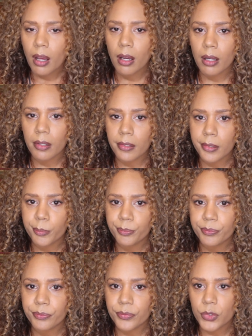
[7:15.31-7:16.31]

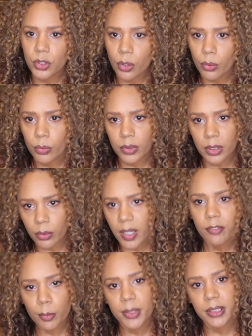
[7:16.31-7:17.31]
So,
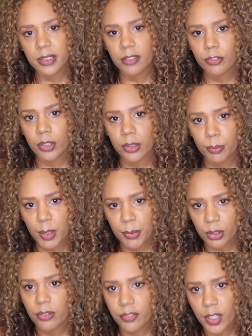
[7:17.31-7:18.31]
everybody's different. Maybe
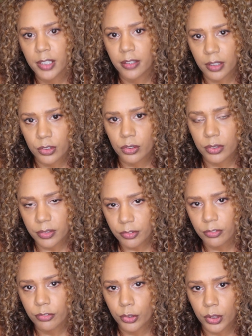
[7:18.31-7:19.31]
you'll find things are
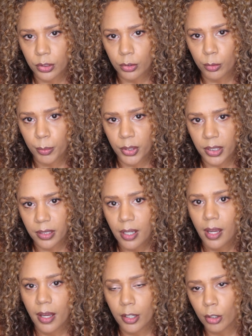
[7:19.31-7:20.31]
different for you, but
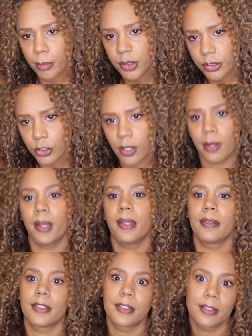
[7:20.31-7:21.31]
I hope you'll try
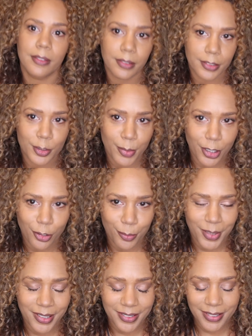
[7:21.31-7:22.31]
this little
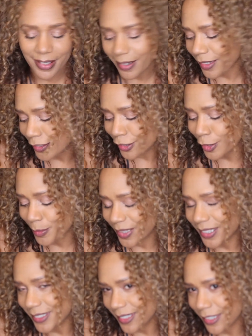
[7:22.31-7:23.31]
experiment. And
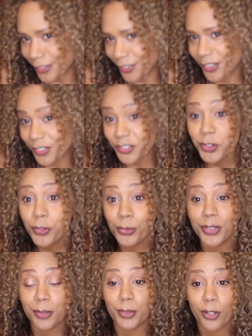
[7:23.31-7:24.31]
like I said, if
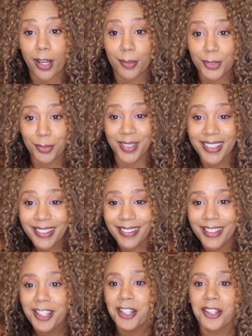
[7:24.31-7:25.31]
you subscribed to me
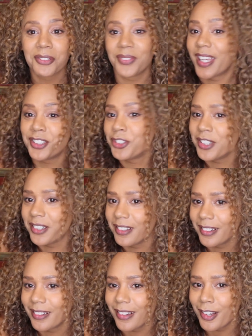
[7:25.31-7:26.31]
last
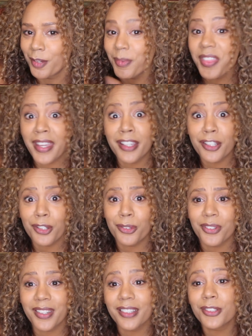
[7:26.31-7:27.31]
year, thank
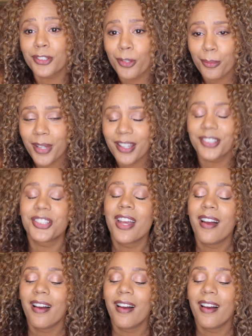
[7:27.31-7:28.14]
you. Thank you so much.